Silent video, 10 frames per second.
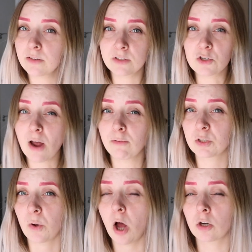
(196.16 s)
if you travel
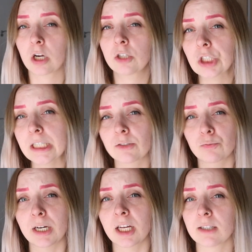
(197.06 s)
to a hot country, it's
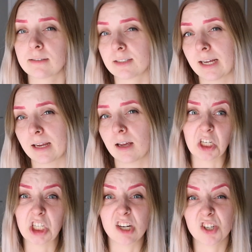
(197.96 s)
really good to take
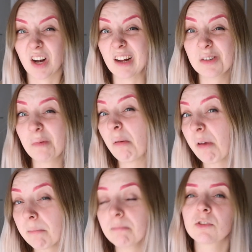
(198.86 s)
a change of clothes
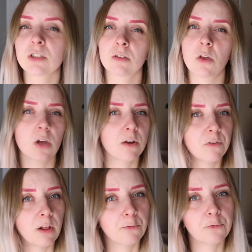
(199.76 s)
maybe, just so you can
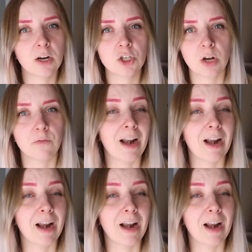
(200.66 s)
feel fresh and